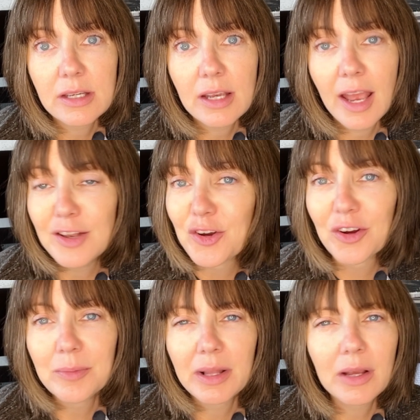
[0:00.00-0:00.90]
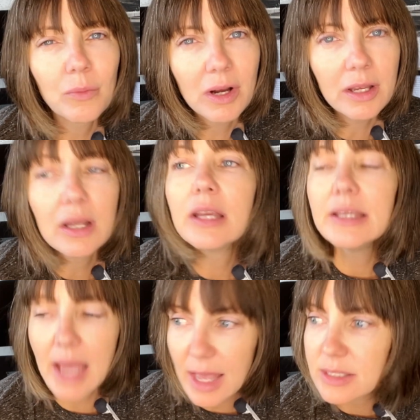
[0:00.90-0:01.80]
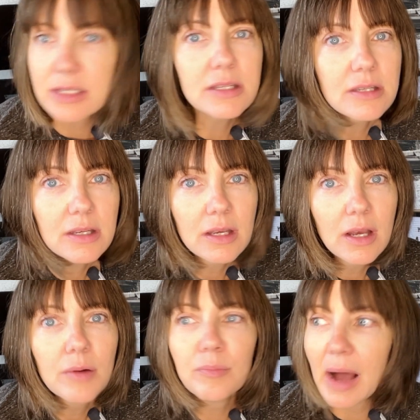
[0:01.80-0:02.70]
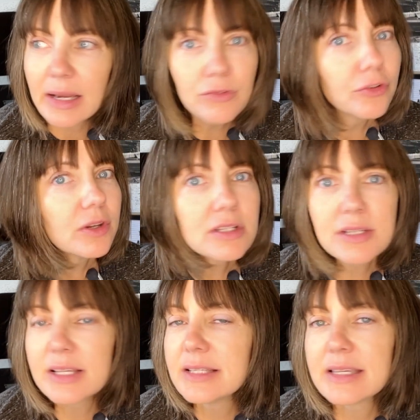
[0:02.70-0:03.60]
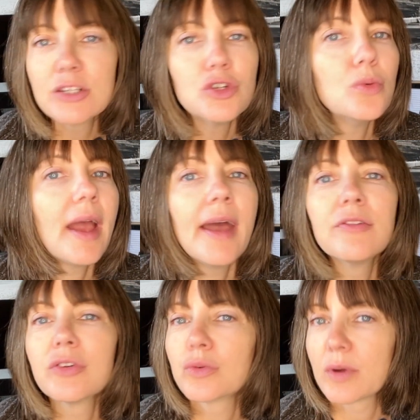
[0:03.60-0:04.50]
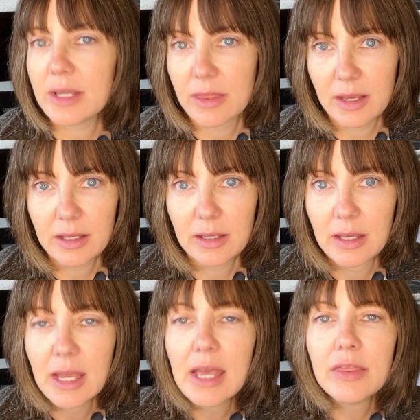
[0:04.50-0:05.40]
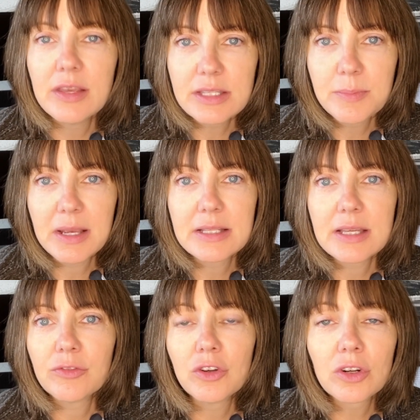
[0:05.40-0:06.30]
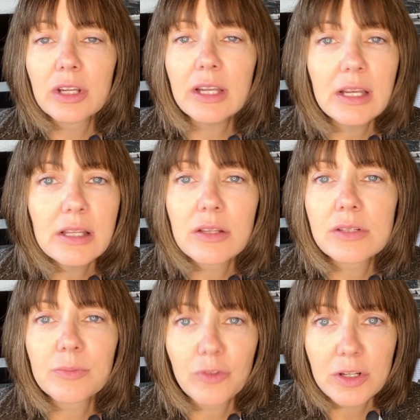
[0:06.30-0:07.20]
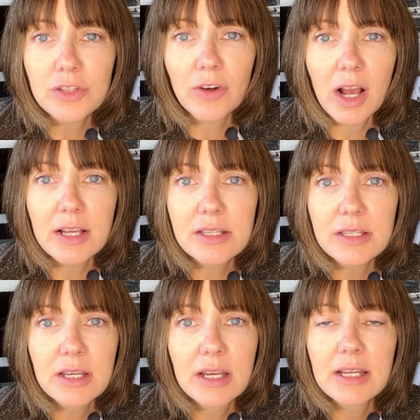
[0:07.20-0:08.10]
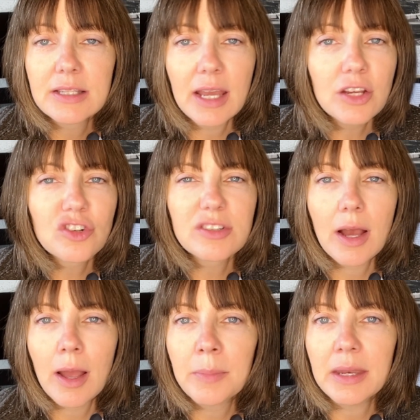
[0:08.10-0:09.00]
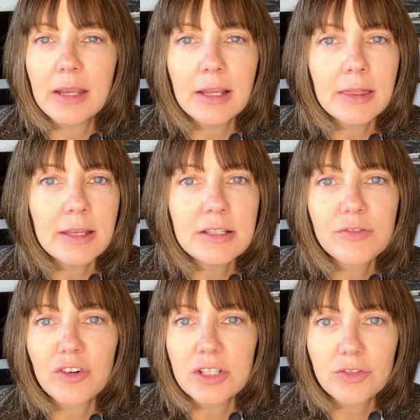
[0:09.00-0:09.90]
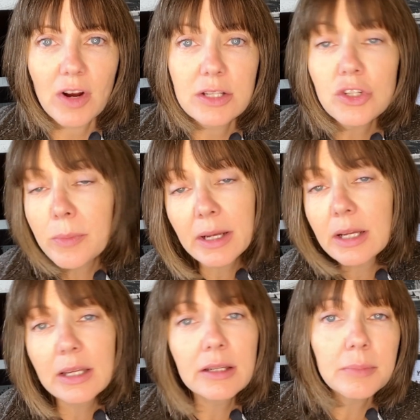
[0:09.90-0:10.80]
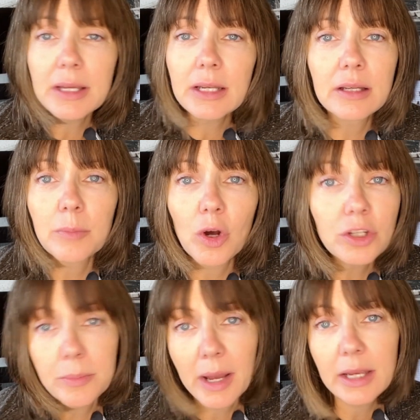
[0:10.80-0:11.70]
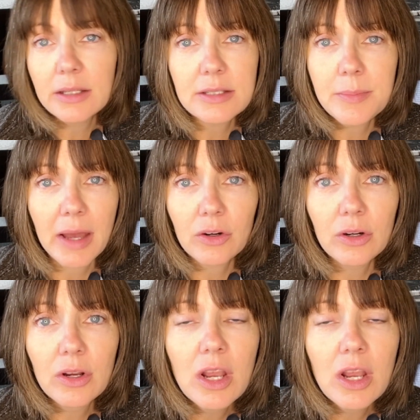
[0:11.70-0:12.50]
And you're going to be like, what? Yes. Mindfulness leads into everything. This means if you're going to eat the, some French fries, take your time and eat these French fries. You might not end up eating them all. You might, it doesn't matter,